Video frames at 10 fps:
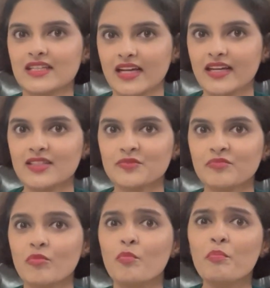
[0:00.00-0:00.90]
rare,
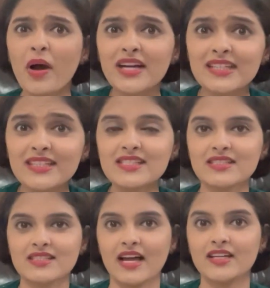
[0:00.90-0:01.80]
but it is
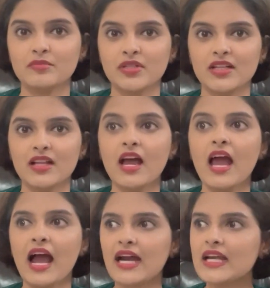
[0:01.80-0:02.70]
desirable,
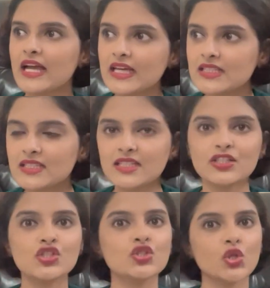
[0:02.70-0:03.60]
and hence it
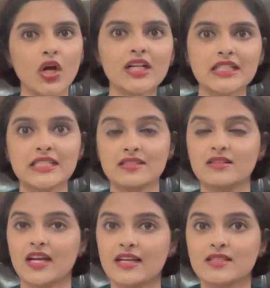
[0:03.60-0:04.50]
is not considered
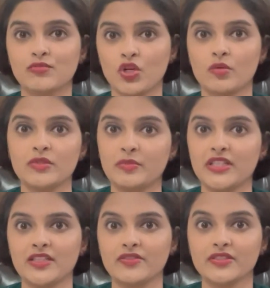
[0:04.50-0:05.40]
as abnormal
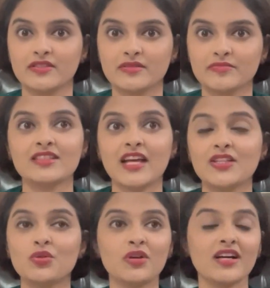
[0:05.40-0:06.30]
behavior. Can
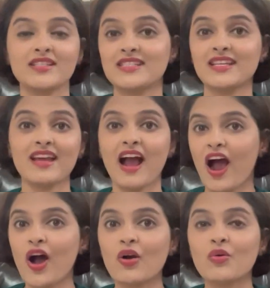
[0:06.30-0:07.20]
you see
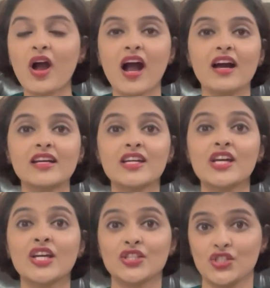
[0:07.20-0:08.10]
how our
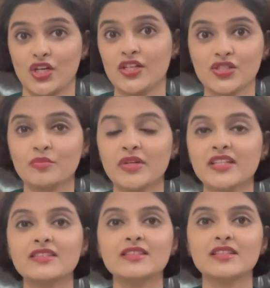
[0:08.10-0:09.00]

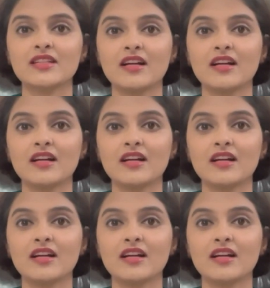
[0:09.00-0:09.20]
judgment